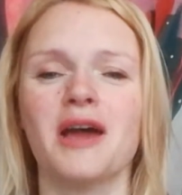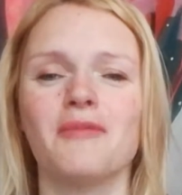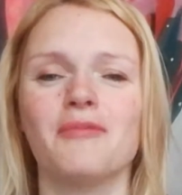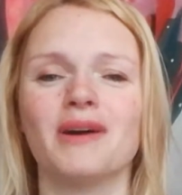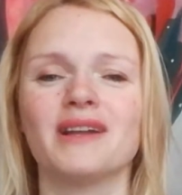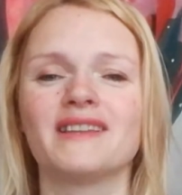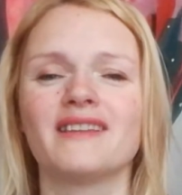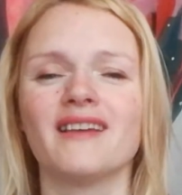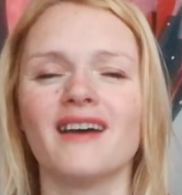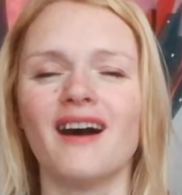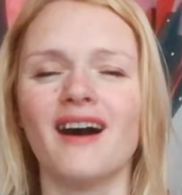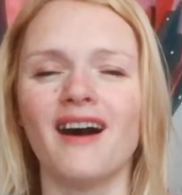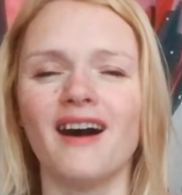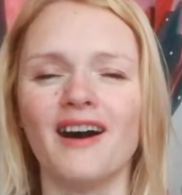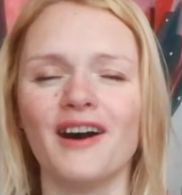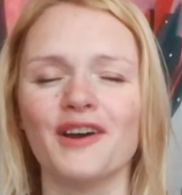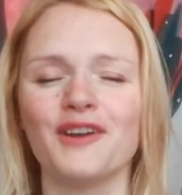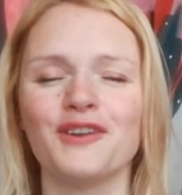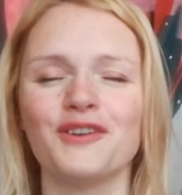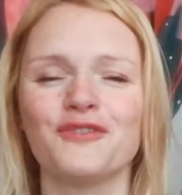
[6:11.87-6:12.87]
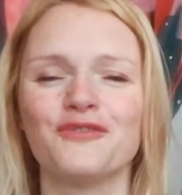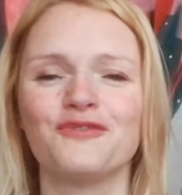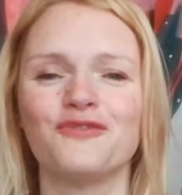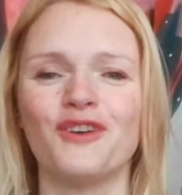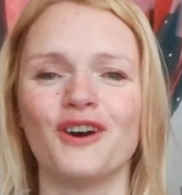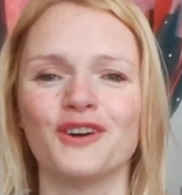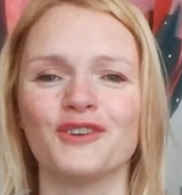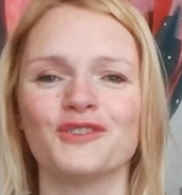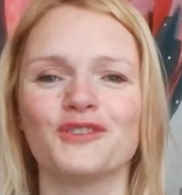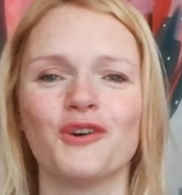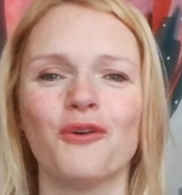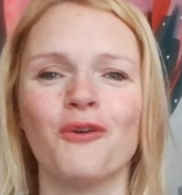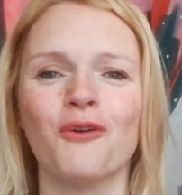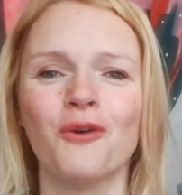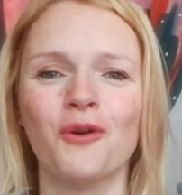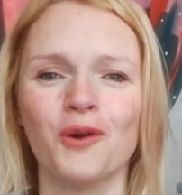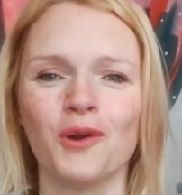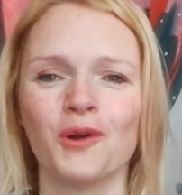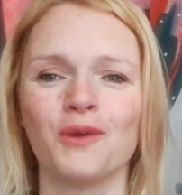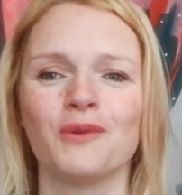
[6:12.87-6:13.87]
But I found
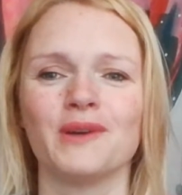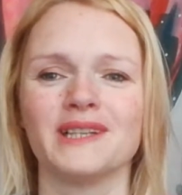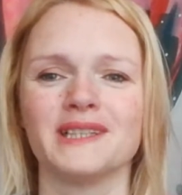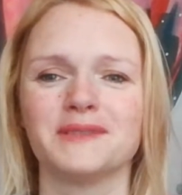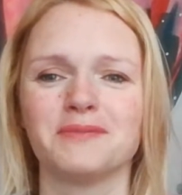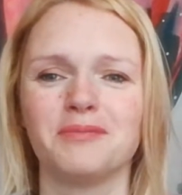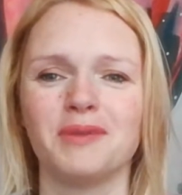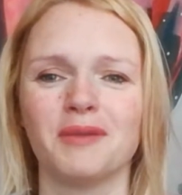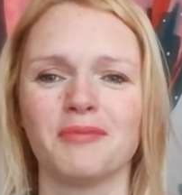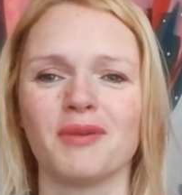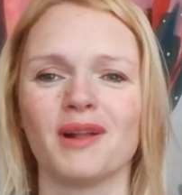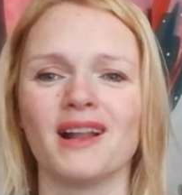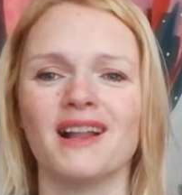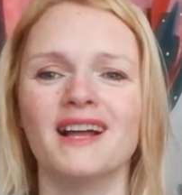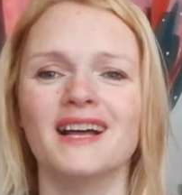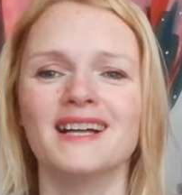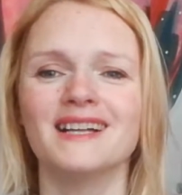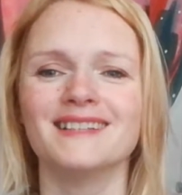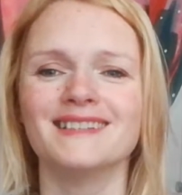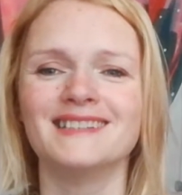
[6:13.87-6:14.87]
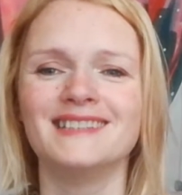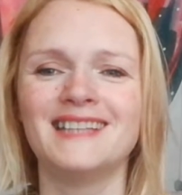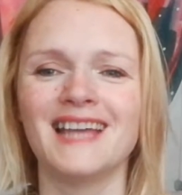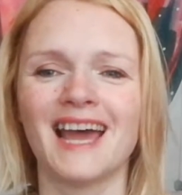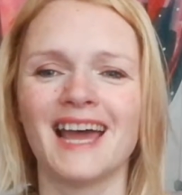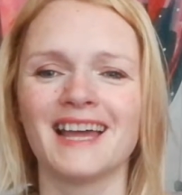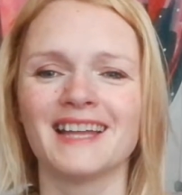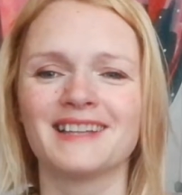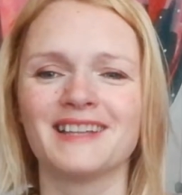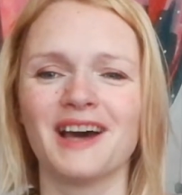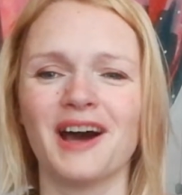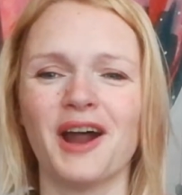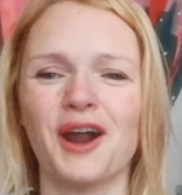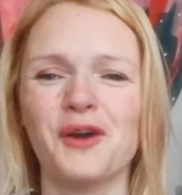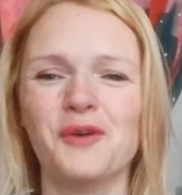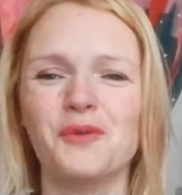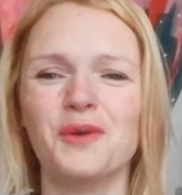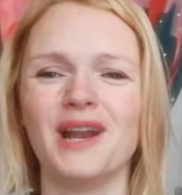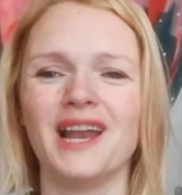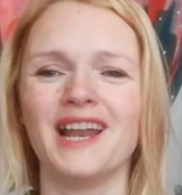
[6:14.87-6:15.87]
always people that
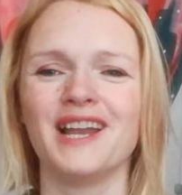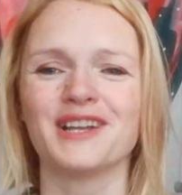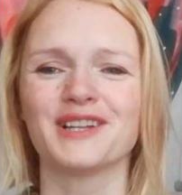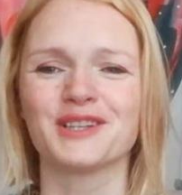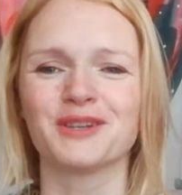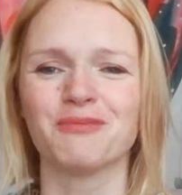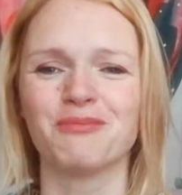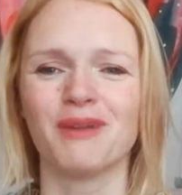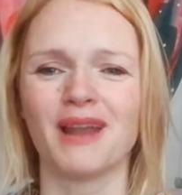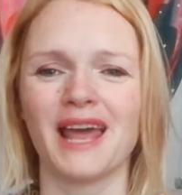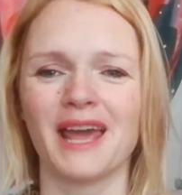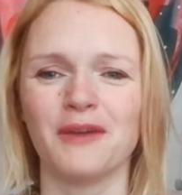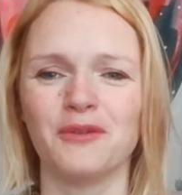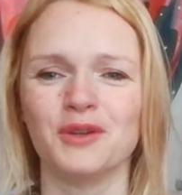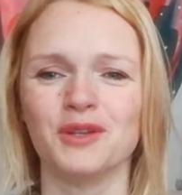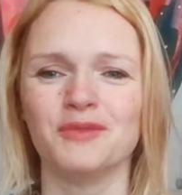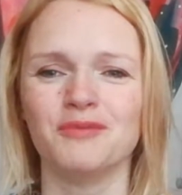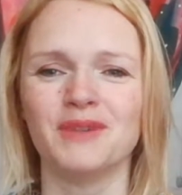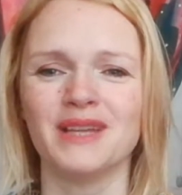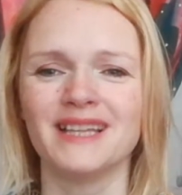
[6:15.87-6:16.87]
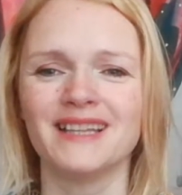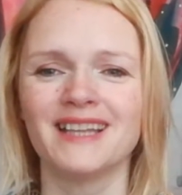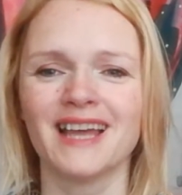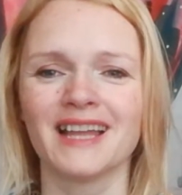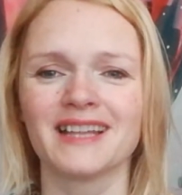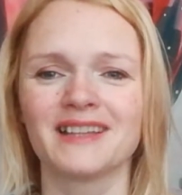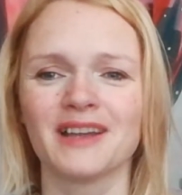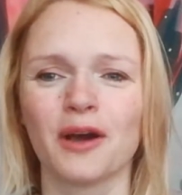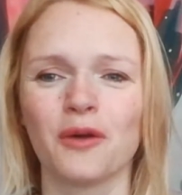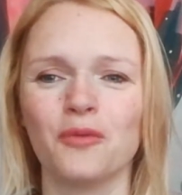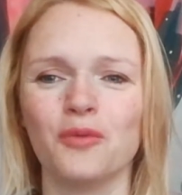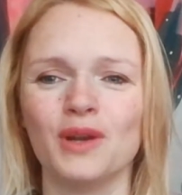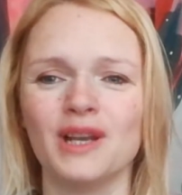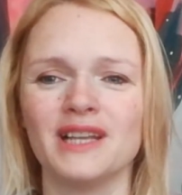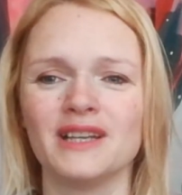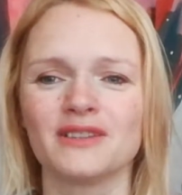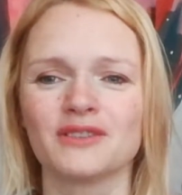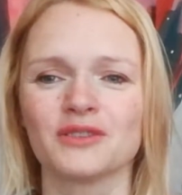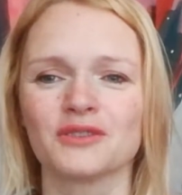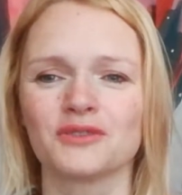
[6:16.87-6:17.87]
are willing to play with me, that are
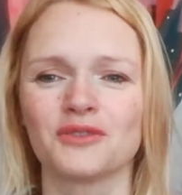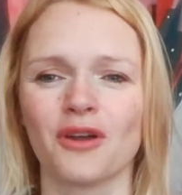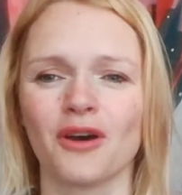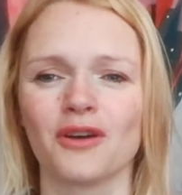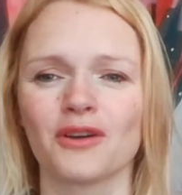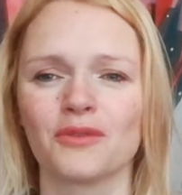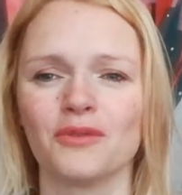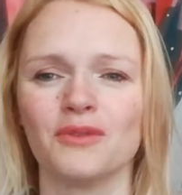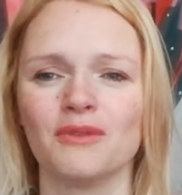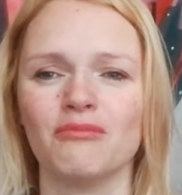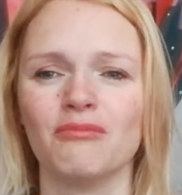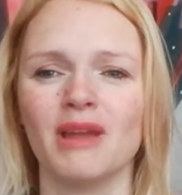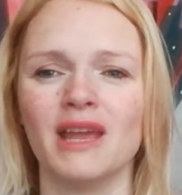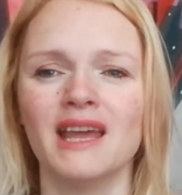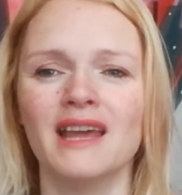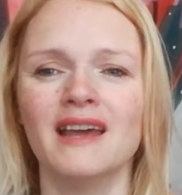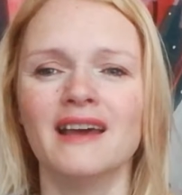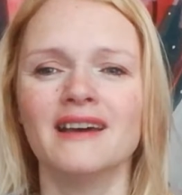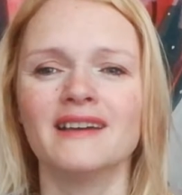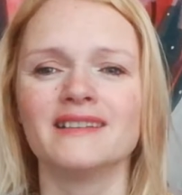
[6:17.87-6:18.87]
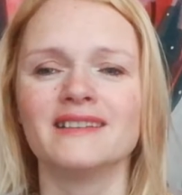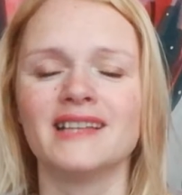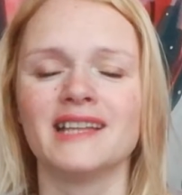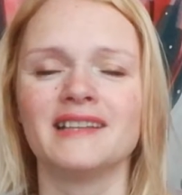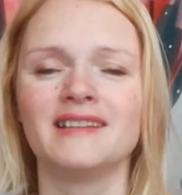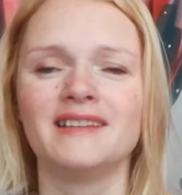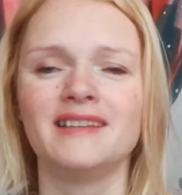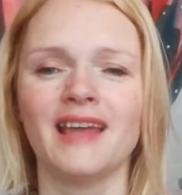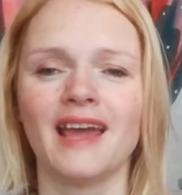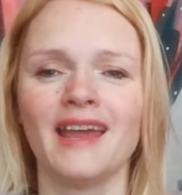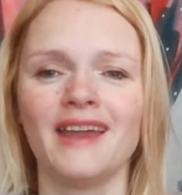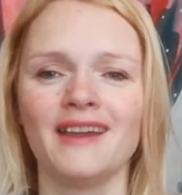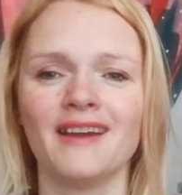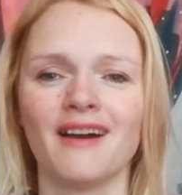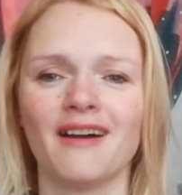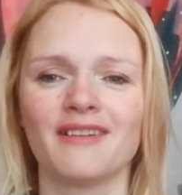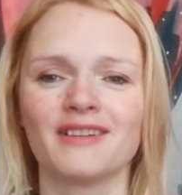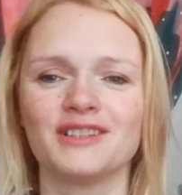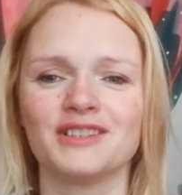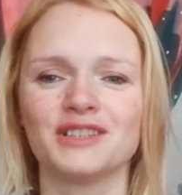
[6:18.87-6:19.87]
willing to talk with me, that they
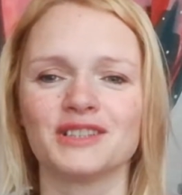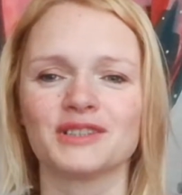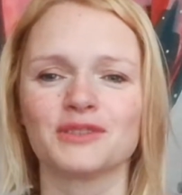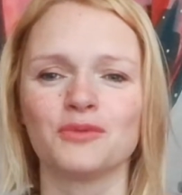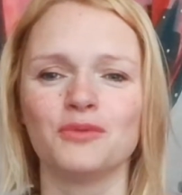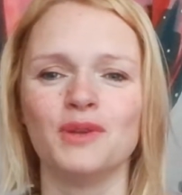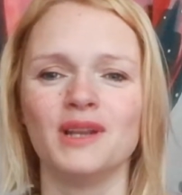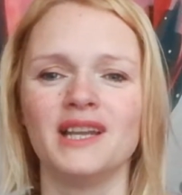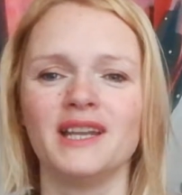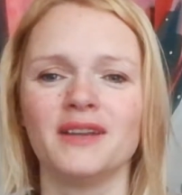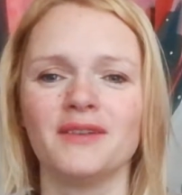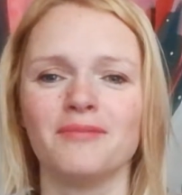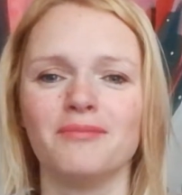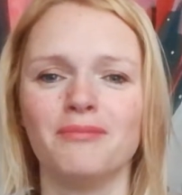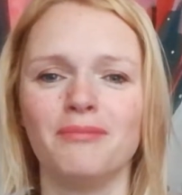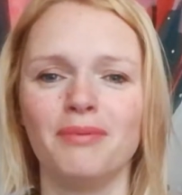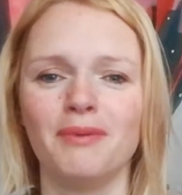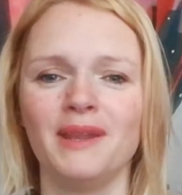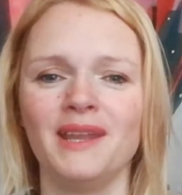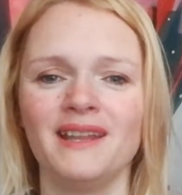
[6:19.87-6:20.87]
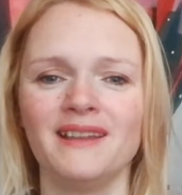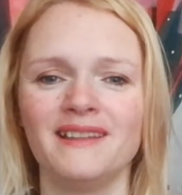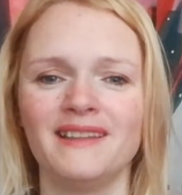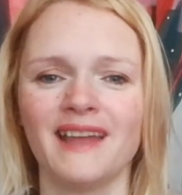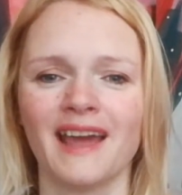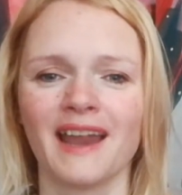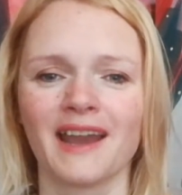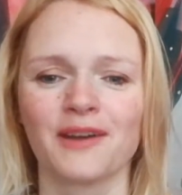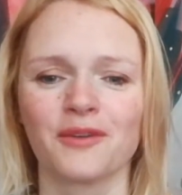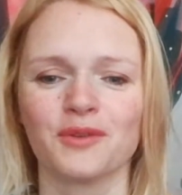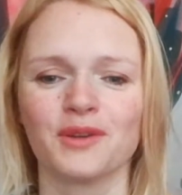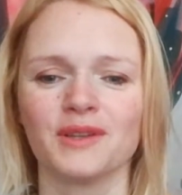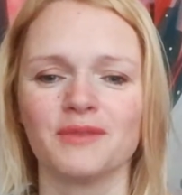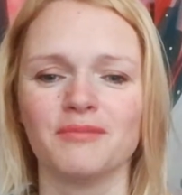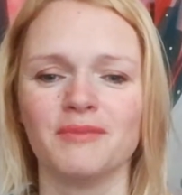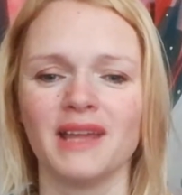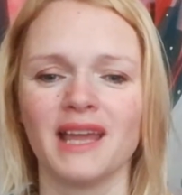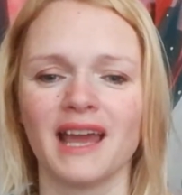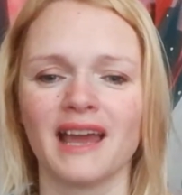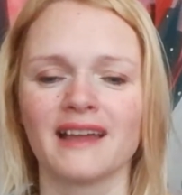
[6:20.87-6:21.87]
are just willing to be there with
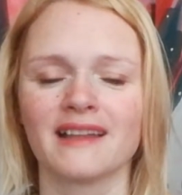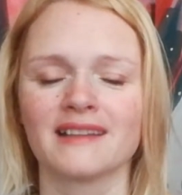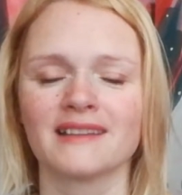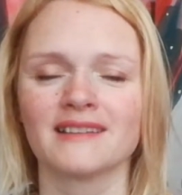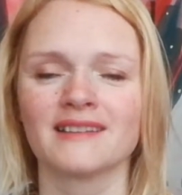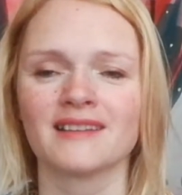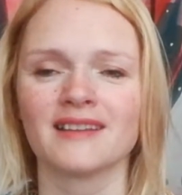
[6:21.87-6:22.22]
me. And